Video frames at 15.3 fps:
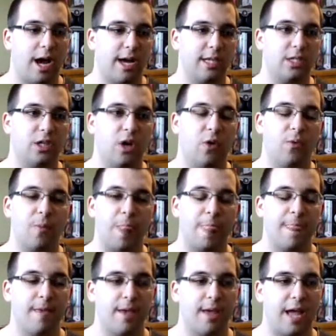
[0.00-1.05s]
So
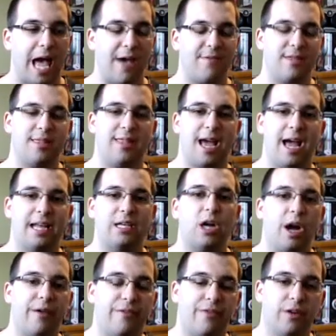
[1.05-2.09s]
having that
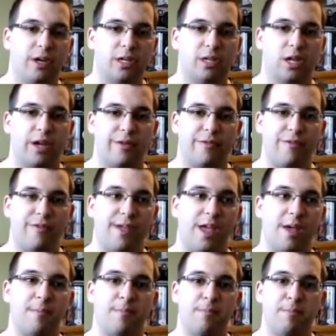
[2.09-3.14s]
comfort of
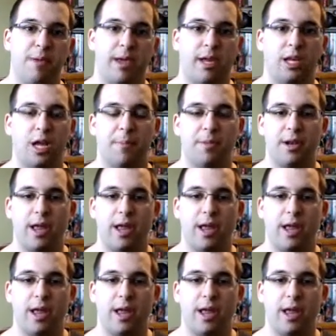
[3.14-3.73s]
him picking up an